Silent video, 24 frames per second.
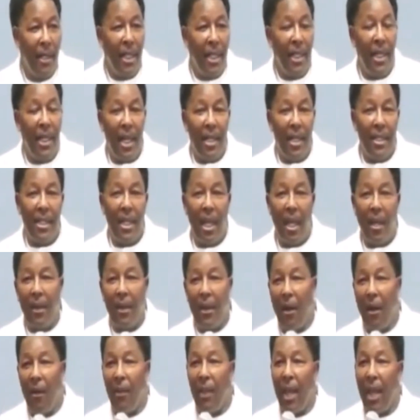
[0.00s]
Then the next thing
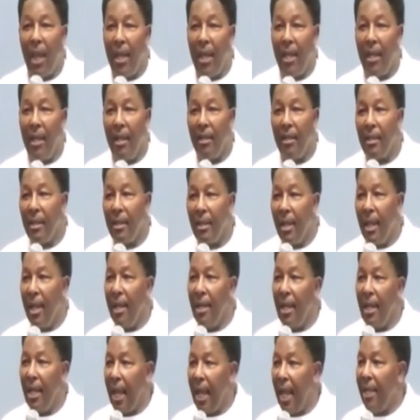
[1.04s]
you know, they
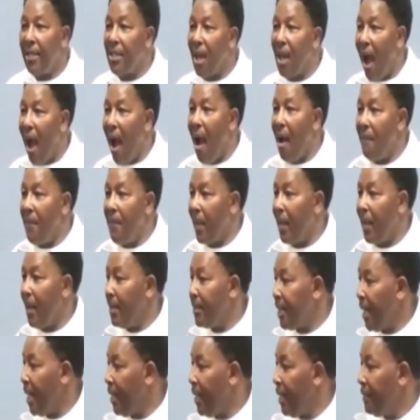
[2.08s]
in HR
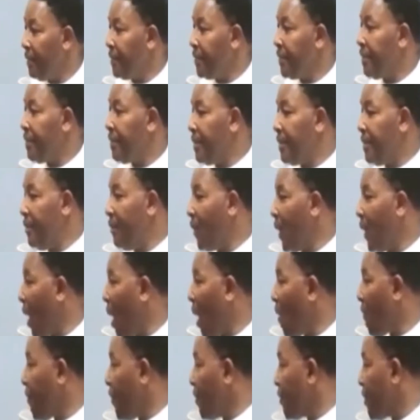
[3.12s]
because they done
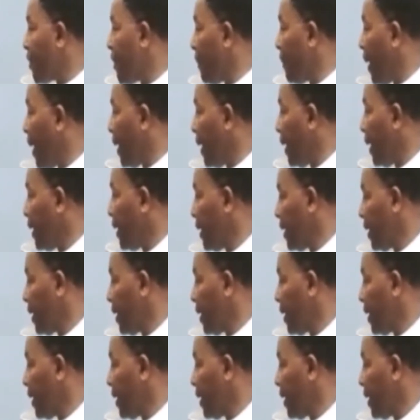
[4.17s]
went off on somebody.